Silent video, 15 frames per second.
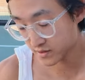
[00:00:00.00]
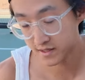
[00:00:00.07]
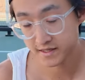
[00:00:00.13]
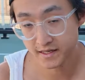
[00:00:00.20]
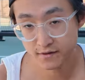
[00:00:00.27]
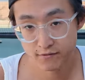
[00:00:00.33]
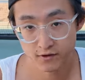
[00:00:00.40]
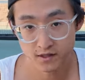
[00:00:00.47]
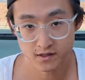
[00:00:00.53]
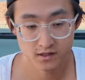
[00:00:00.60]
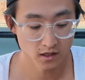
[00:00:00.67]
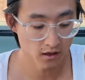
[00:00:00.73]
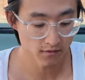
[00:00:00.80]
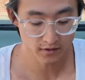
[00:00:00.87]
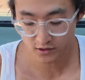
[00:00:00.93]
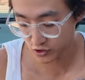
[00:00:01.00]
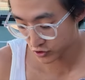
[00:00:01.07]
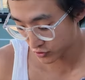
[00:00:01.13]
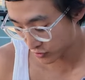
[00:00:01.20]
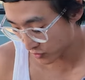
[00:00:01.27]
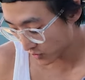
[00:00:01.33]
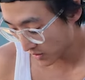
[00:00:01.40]
the difference of a
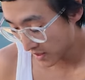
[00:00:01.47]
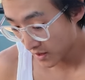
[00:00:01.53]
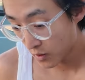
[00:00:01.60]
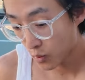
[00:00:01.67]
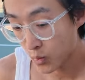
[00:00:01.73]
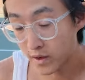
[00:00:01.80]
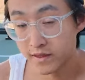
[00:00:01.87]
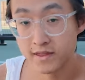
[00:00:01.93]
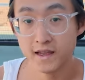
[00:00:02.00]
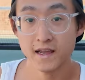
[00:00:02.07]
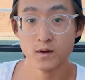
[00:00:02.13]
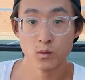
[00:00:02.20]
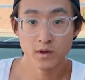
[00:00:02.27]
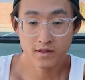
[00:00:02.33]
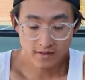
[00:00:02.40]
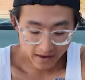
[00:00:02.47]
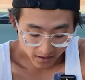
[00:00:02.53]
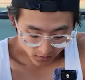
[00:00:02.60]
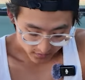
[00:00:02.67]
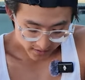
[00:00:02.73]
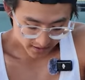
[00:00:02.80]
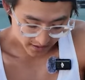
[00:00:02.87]
shoe with and without the